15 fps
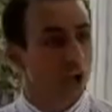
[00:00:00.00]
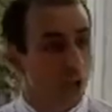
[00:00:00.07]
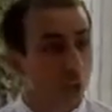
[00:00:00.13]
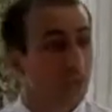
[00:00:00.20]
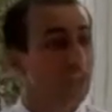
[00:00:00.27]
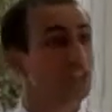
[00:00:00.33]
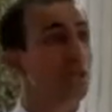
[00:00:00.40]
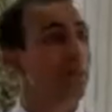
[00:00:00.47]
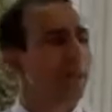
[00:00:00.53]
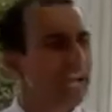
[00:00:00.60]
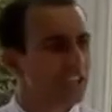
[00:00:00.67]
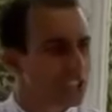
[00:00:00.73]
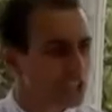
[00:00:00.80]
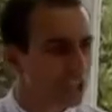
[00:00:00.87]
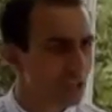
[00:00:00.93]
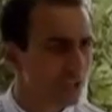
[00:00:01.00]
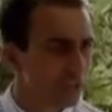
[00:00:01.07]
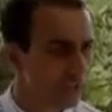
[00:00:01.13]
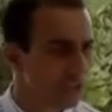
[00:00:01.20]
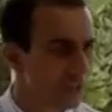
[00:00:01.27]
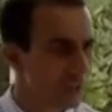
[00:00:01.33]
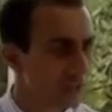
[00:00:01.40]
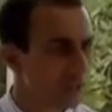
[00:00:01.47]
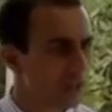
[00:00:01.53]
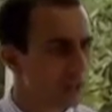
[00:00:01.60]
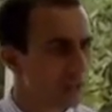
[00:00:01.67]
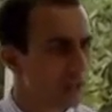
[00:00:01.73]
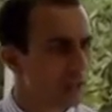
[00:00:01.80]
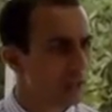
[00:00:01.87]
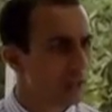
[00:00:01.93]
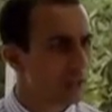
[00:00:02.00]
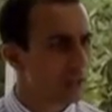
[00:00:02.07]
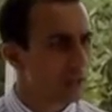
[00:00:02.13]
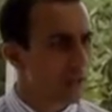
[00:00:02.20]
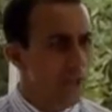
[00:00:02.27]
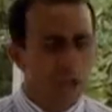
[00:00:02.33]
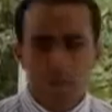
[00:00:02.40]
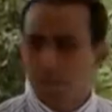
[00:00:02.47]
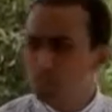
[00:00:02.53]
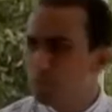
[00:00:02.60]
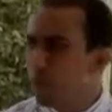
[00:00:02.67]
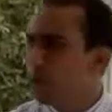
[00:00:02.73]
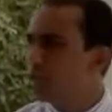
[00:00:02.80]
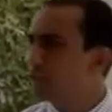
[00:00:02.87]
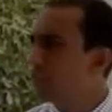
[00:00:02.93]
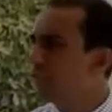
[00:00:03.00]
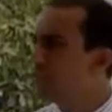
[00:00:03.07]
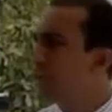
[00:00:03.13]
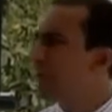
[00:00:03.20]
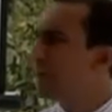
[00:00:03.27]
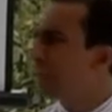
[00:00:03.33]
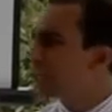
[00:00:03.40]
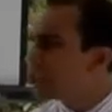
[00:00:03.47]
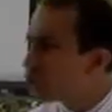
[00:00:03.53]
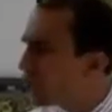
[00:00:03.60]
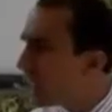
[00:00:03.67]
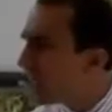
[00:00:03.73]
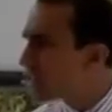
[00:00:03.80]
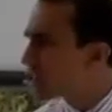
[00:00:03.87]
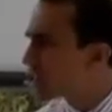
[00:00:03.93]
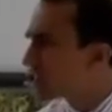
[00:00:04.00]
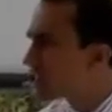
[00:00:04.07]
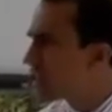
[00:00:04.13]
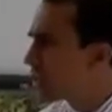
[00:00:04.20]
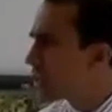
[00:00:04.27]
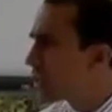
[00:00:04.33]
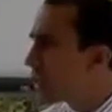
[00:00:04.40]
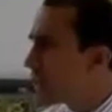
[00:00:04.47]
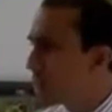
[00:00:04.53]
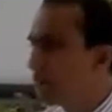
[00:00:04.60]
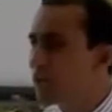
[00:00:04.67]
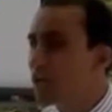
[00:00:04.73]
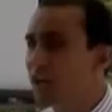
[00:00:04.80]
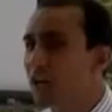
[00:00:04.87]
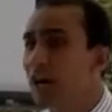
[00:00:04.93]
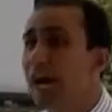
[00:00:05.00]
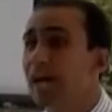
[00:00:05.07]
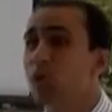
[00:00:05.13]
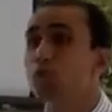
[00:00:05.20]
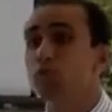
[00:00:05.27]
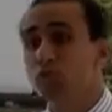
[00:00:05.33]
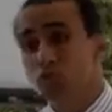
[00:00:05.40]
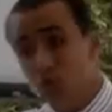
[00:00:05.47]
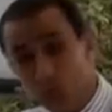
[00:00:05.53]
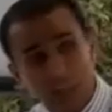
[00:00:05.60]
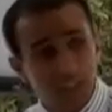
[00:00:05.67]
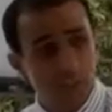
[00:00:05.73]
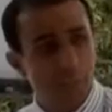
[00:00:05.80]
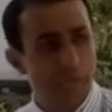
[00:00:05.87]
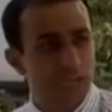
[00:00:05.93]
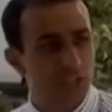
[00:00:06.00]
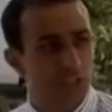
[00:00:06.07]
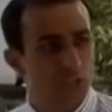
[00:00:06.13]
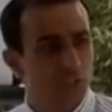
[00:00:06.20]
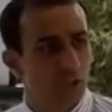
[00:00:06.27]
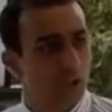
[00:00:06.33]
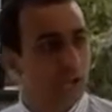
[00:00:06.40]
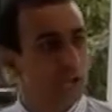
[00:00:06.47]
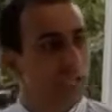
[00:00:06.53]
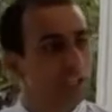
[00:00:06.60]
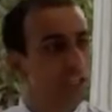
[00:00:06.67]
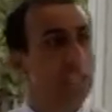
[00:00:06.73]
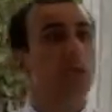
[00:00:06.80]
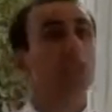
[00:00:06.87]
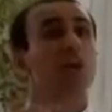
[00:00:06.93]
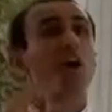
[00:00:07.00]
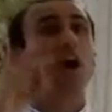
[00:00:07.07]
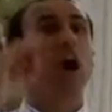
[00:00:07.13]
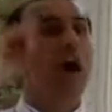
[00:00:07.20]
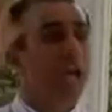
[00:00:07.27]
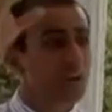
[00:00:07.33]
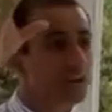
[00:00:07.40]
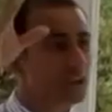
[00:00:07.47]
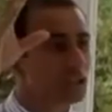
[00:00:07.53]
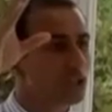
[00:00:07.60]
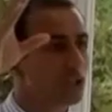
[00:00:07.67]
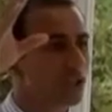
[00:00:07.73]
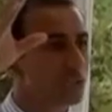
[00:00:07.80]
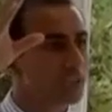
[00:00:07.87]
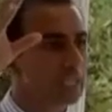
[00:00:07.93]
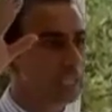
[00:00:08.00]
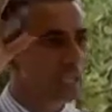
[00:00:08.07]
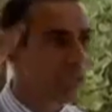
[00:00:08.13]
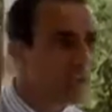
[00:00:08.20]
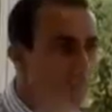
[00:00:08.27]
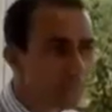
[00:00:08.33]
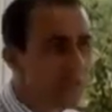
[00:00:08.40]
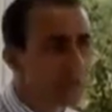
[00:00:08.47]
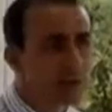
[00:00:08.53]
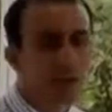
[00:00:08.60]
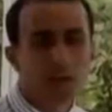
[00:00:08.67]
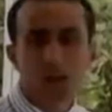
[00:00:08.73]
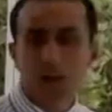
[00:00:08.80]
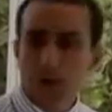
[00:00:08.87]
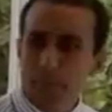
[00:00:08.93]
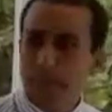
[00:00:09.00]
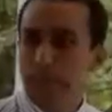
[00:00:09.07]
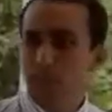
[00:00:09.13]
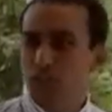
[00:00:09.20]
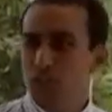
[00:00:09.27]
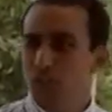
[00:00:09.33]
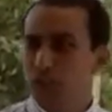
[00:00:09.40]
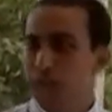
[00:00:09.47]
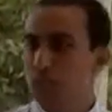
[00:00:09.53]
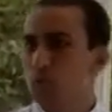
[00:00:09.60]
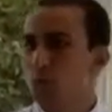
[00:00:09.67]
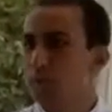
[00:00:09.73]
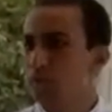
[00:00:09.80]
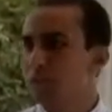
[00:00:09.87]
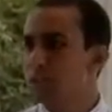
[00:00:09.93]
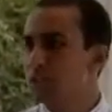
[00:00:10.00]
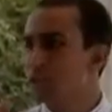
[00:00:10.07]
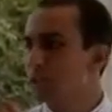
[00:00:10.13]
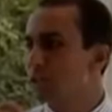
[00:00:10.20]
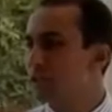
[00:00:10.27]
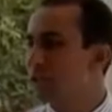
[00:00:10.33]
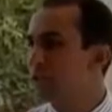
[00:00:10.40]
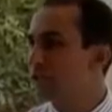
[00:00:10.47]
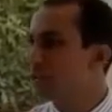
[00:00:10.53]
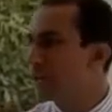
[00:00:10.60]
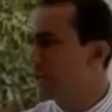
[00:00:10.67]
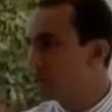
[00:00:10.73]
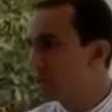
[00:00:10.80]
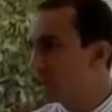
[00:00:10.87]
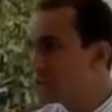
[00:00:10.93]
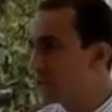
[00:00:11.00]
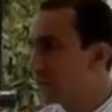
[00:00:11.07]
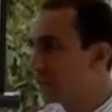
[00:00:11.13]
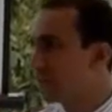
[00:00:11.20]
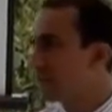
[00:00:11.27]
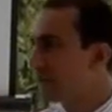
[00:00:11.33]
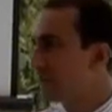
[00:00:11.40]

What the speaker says: One is a pastor. And both of them are jealous because a guy who's not a pastor is given a higher authority than a pastor and a women's ministry director. Are you listening?